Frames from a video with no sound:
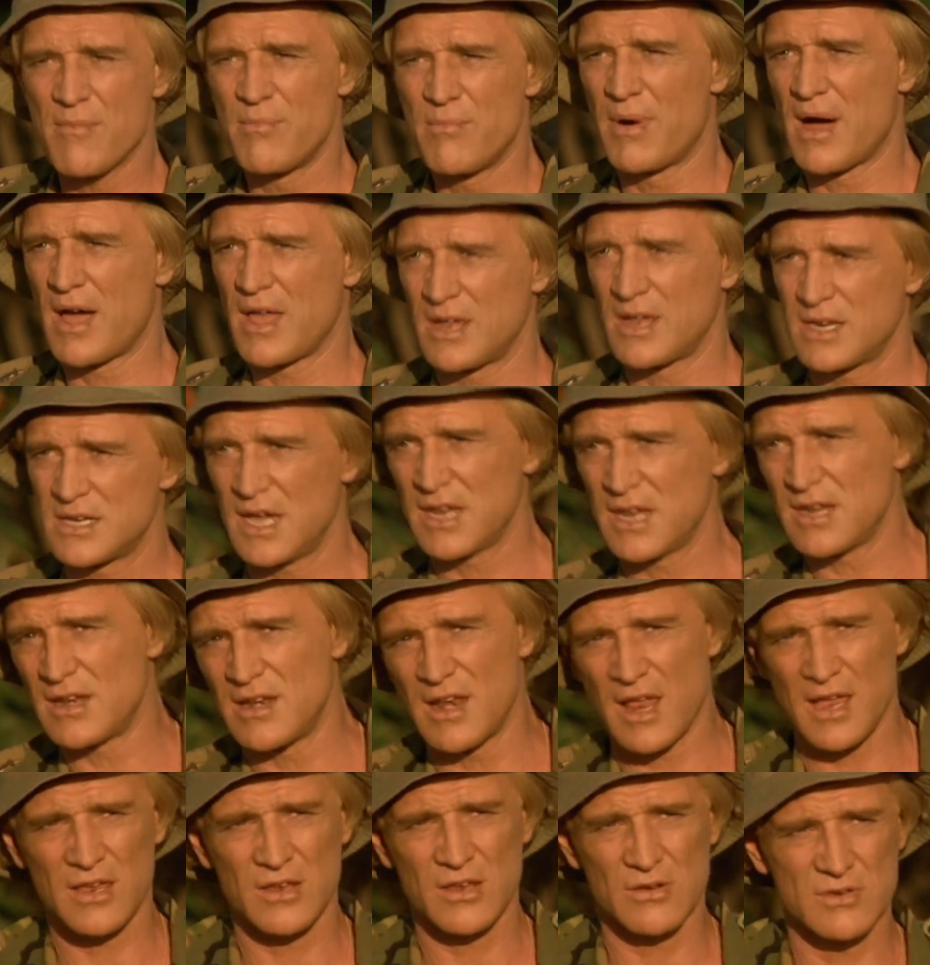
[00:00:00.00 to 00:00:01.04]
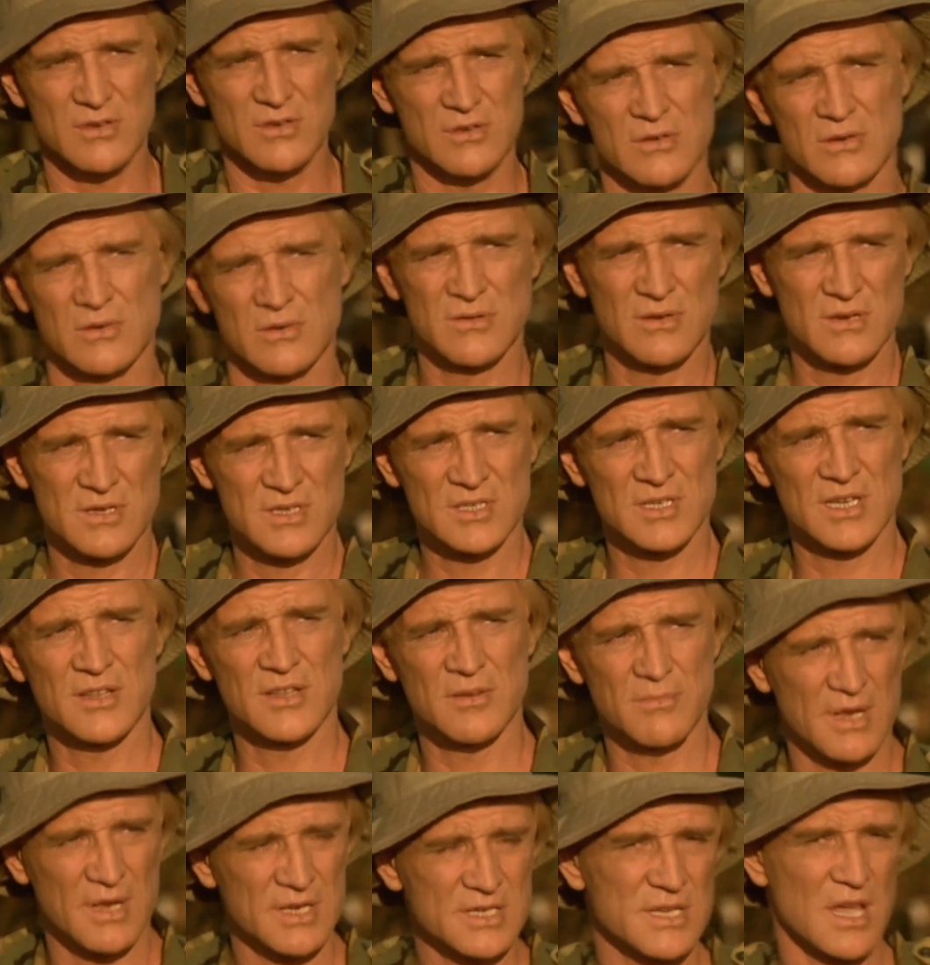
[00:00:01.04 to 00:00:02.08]
If I buy it, I'd like you to
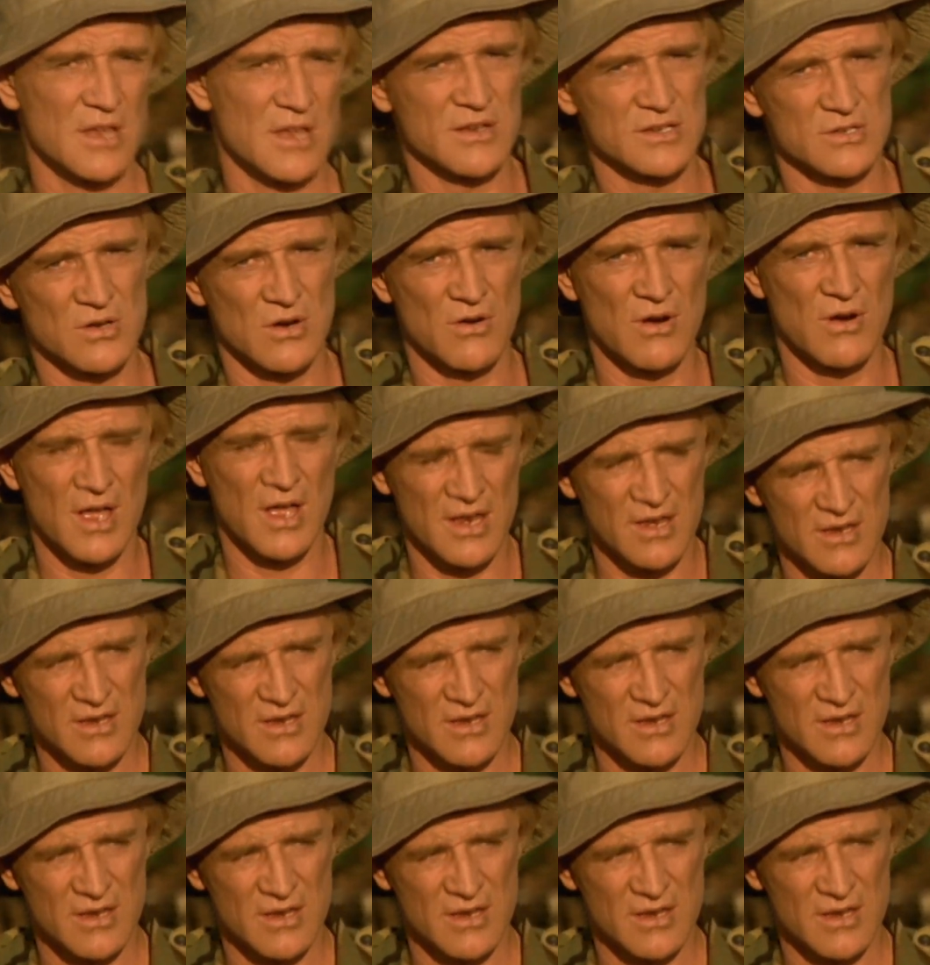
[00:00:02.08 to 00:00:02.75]
see that my son is all